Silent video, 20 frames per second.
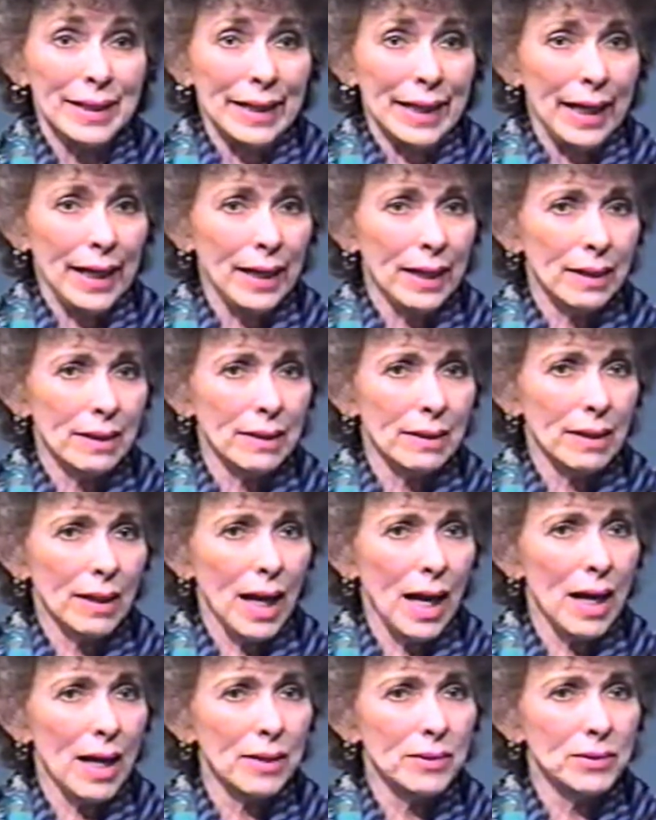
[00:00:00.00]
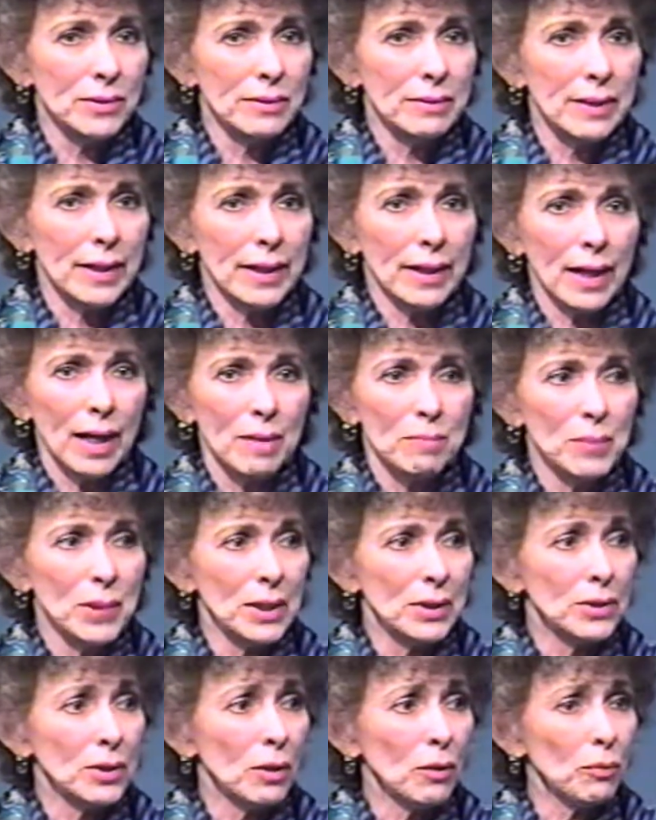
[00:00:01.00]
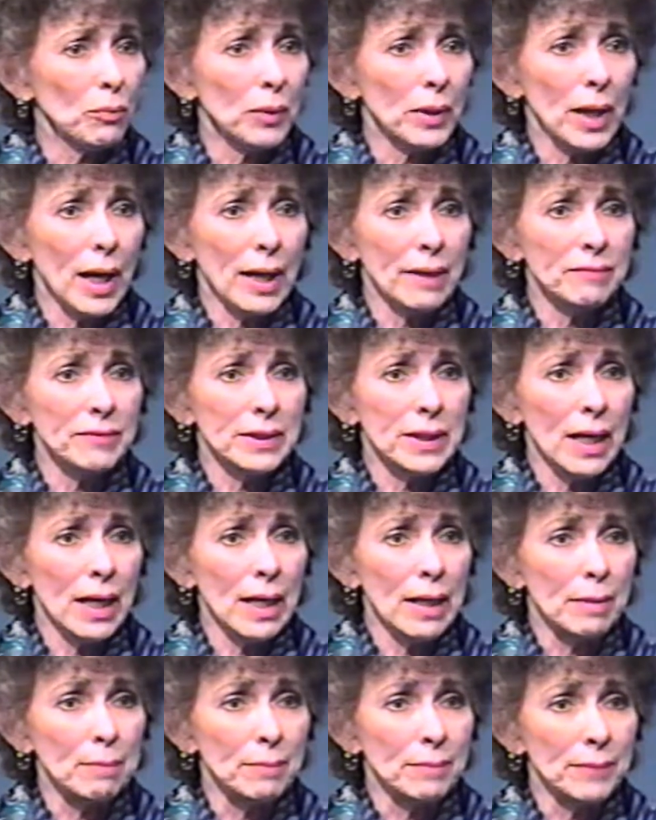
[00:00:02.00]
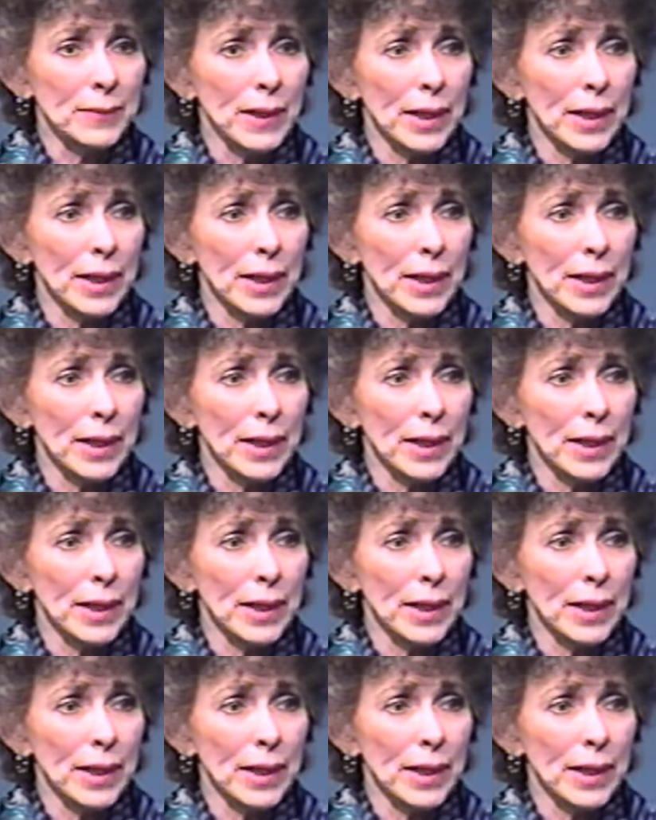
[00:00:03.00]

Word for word: and I think I'm being told we're out of time.